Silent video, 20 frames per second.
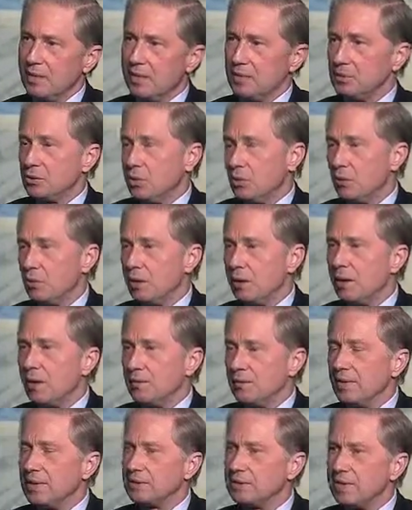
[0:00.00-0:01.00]

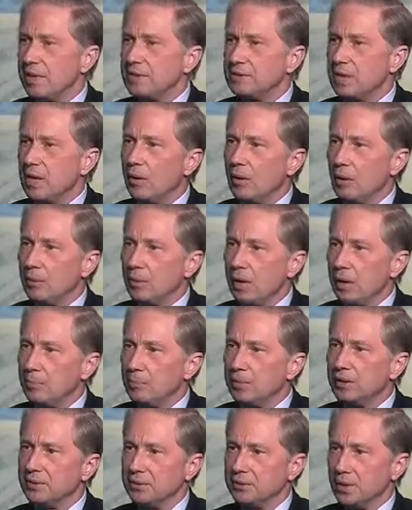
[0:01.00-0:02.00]
So that's how I
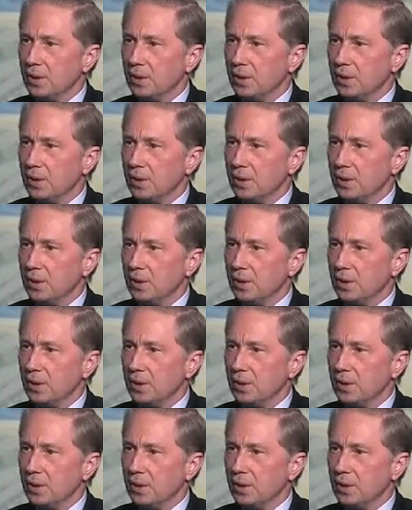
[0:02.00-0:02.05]
built